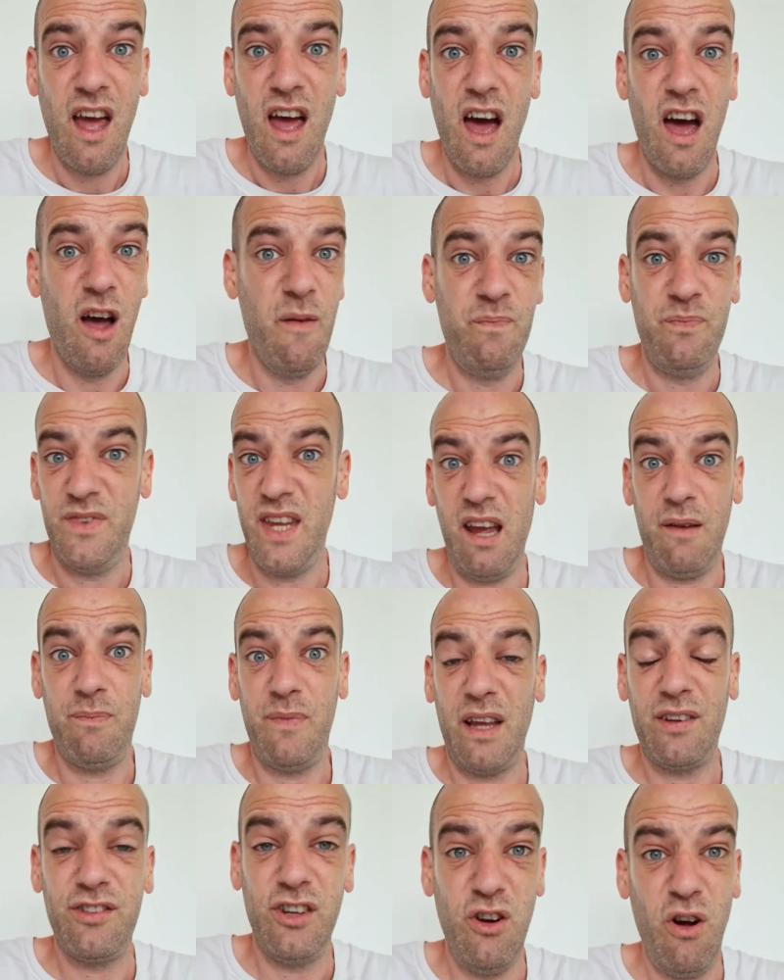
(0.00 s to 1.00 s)
Yeah,
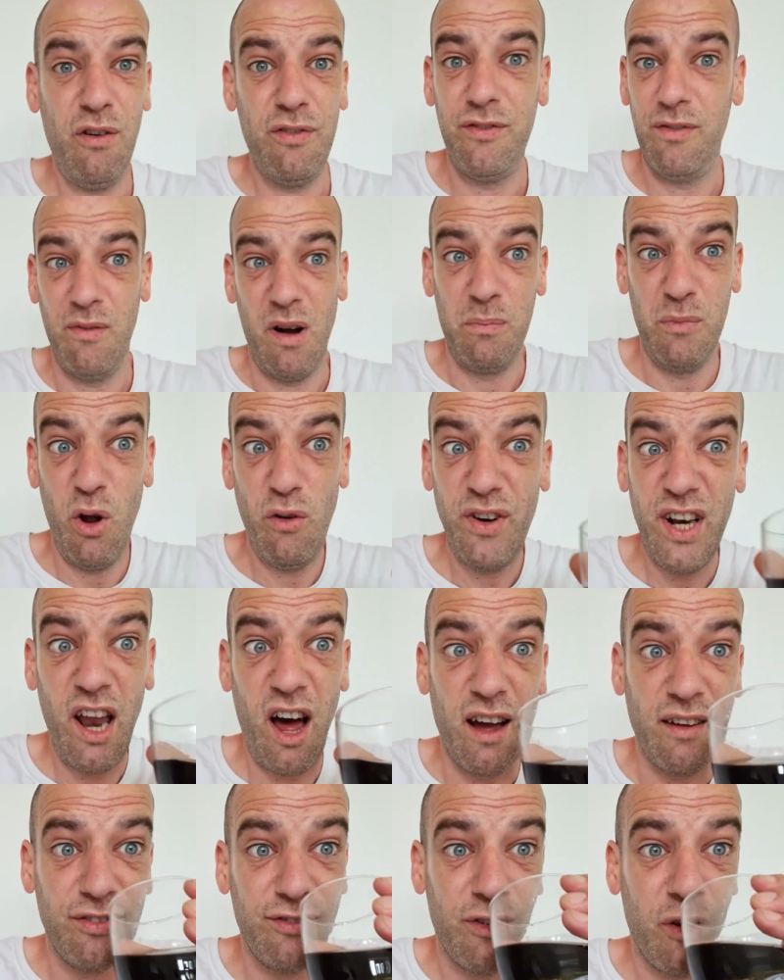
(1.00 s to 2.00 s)
that's enough. I'm loving
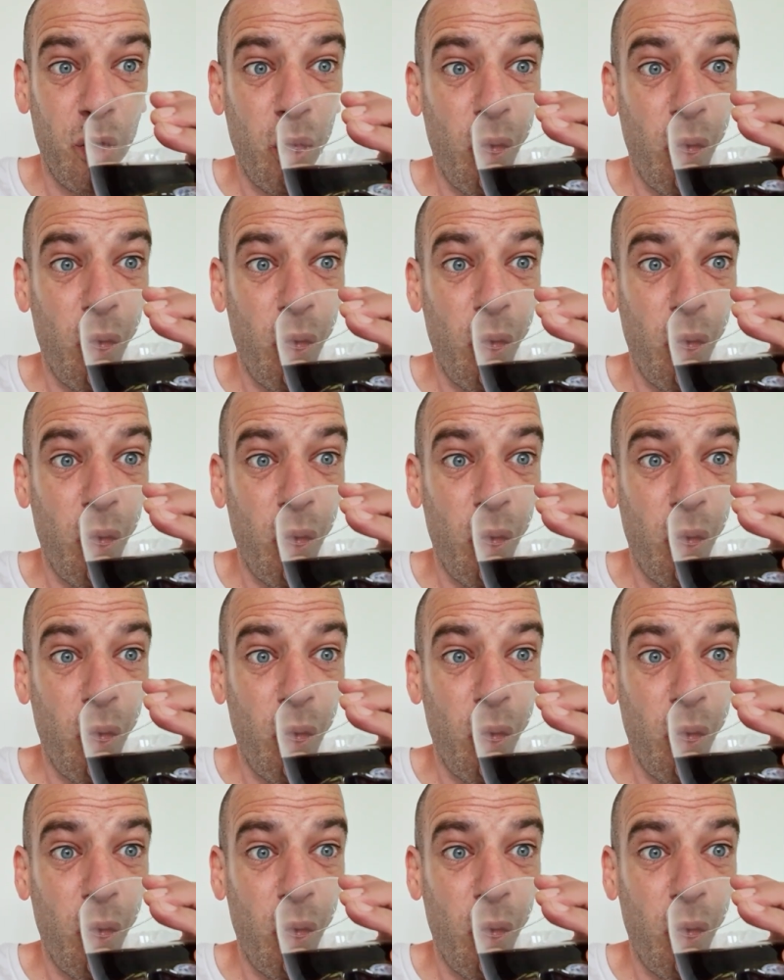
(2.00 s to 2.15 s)
life.